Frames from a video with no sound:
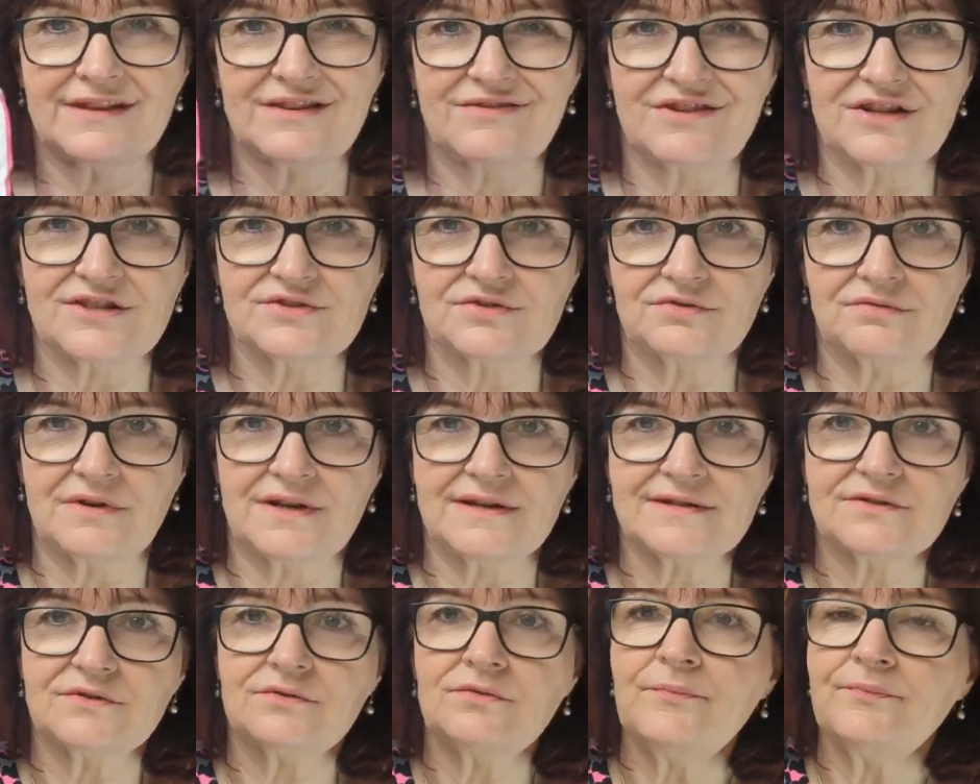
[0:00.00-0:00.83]
Russell,
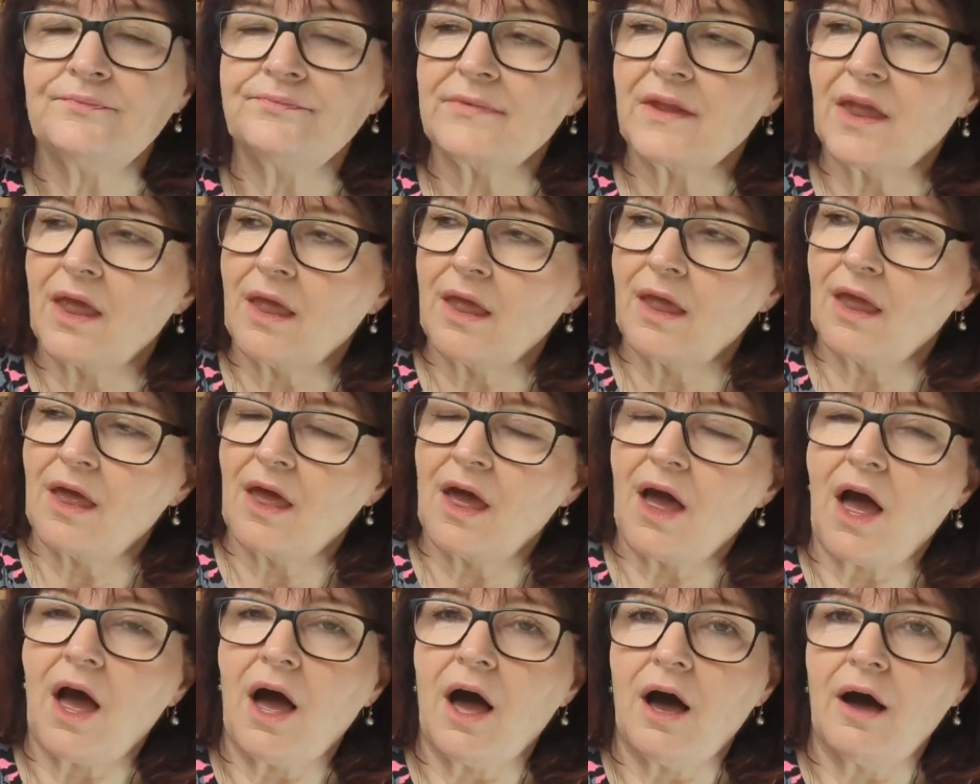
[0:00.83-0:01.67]
Russell.
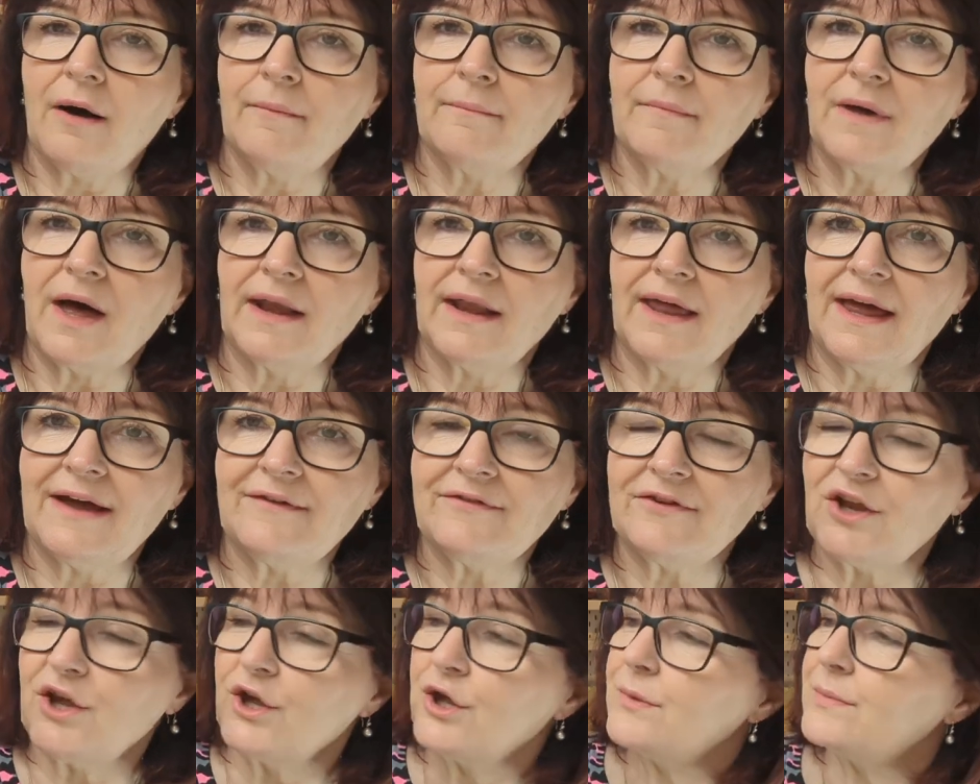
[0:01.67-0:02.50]
And I
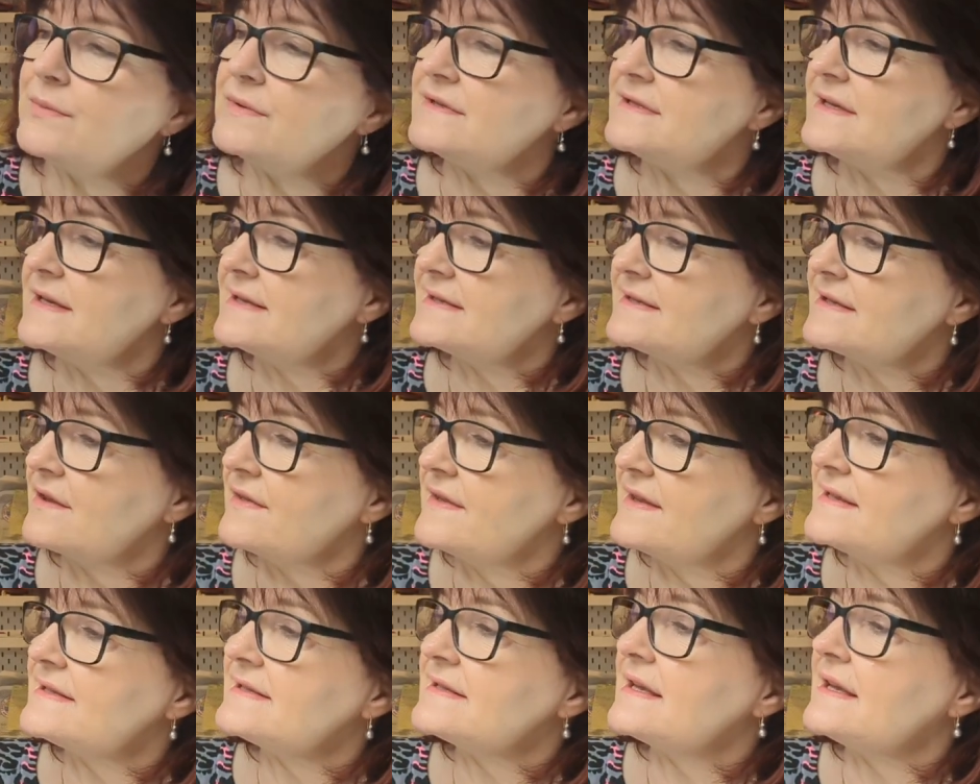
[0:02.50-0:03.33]
haven't opened it. So
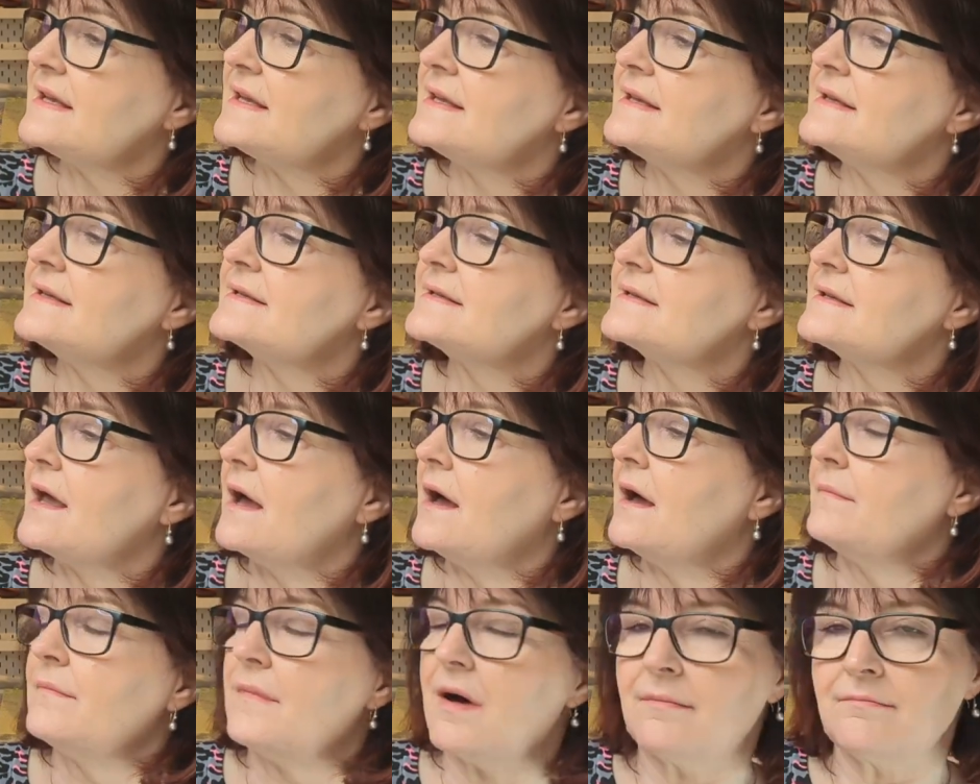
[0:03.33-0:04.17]
this is
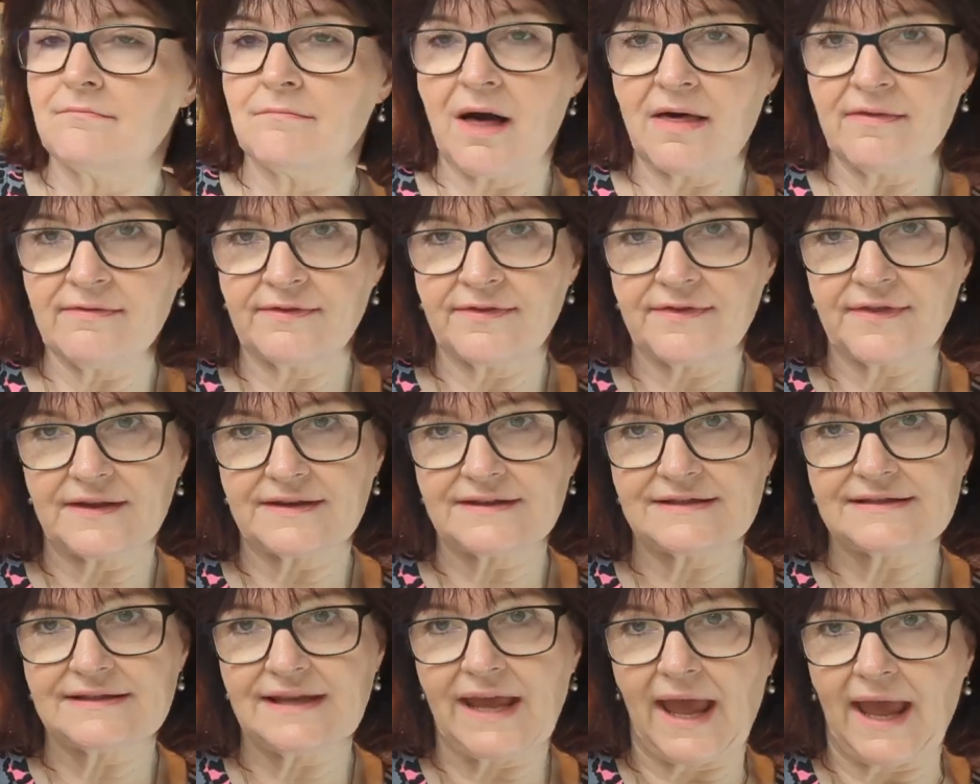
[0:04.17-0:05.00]
month
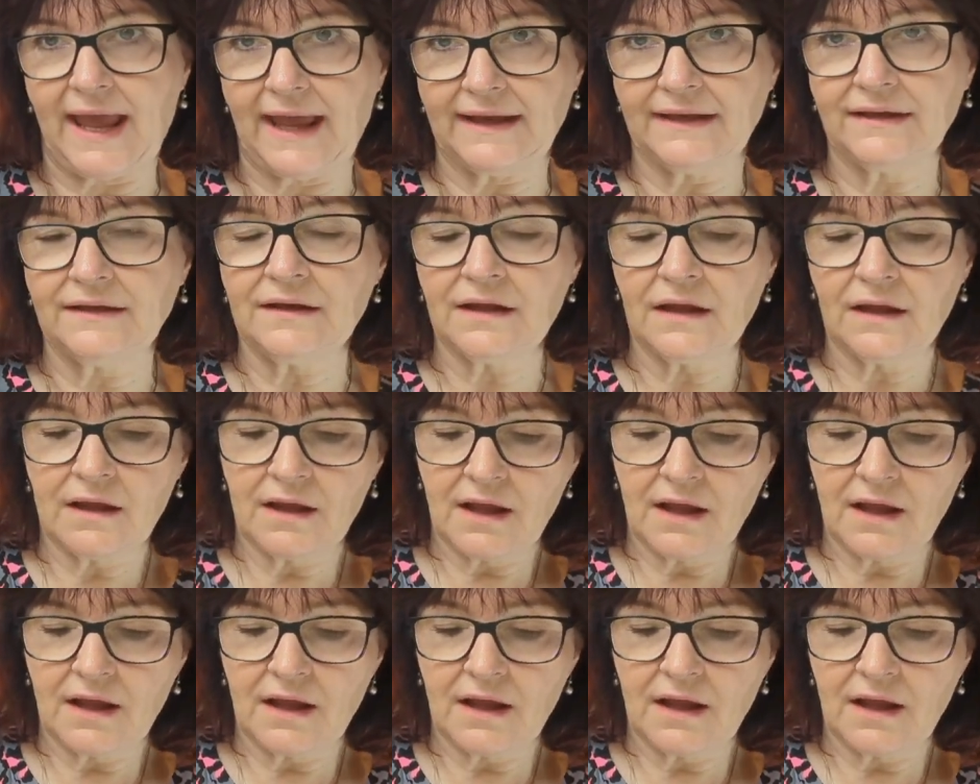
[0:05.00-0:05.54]
10.